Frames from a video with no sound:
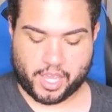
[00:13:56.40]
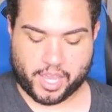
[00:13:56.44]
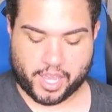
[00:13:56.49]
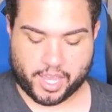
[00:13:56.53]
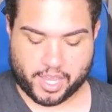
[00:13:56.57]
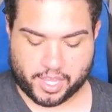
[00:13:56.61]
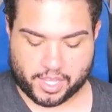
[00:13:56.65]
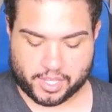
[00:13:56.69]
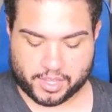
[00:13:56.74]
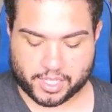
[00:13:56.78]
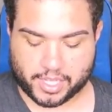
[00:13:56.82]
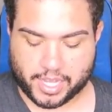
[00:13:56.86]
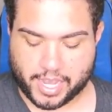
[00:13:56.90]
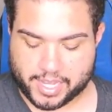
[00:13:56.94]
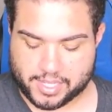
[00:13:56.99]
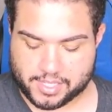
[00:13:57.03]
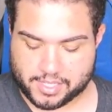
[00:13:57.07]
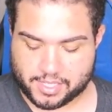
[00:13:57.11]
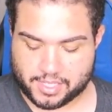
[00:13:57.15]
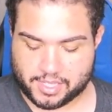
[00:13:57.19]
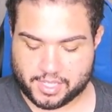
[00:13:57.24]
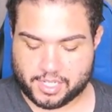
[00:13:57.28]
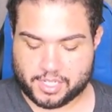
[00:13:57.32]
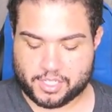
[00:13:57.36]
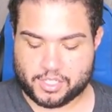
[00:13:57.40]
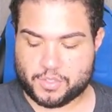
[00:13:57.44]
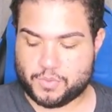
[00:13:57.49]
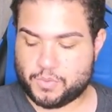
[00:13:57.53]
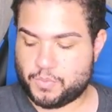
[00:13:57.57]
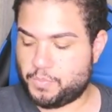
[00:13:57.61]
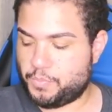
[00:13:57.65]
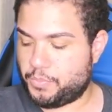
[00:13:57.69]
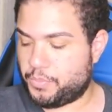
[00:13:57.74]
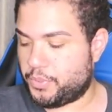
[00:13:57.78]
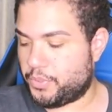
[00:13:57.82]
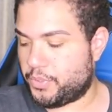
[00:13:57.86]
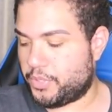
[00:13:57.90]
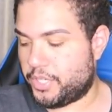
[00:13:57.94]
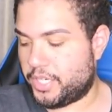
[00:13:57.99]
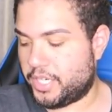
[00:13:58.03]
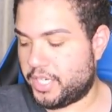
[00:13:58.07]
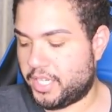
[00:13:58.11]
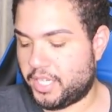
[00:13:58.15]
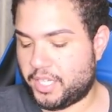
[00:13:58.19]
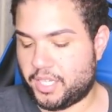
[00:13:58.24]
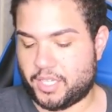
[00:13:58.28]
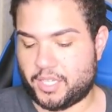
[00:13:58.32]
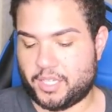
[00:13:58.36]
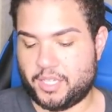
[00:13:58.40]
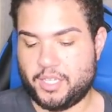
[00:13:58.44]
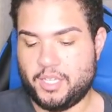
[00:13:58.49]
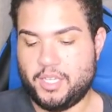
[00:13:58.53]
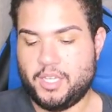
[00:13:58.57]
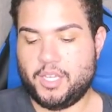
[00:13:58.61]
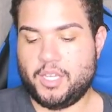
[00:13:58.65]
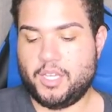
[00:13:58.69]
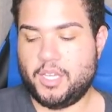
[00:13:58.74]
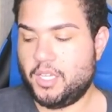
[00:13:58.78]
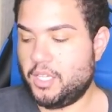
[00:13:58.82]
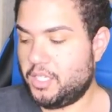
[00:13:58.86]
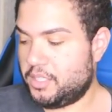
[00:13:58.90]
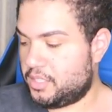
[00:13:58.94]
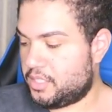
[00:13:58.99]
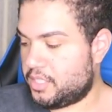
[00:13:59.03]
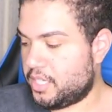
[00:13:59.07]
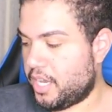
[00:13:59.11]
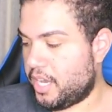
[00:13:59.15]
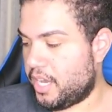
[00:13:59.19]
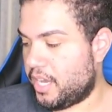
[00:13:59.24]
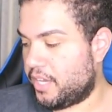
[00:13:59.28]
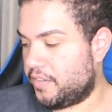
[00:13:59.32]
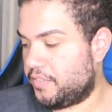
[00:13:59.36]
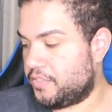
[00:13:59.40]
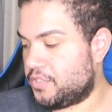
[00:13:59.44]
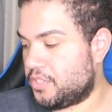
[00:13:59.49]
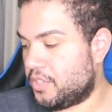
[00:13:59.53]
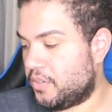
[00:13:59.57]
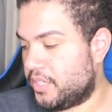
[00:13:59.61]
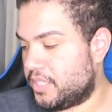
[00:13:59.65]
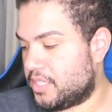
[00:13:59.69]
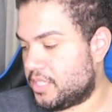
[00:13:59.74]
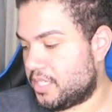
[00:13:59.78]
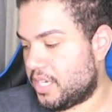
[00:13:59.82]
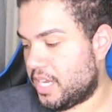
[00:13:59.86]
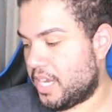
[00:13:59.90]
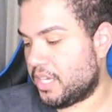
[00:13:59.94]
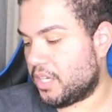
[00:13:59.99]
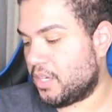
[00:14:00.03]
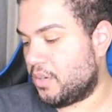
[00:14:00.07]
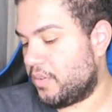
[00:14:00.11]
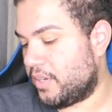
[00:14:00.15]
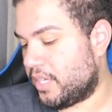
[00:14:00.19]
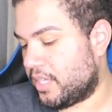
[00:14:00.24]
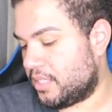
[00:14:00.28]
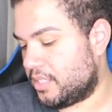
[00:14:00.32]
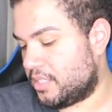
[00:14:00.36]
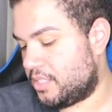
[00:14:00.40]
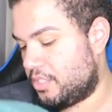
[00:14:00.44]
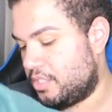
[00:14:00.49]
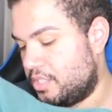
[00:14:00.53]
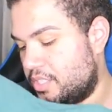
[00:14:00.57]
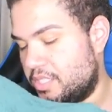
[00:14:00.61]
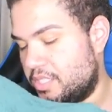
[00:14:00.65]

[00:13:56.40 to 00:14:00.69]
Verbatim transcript: and the guy said that it's pretty tough, so it's not going to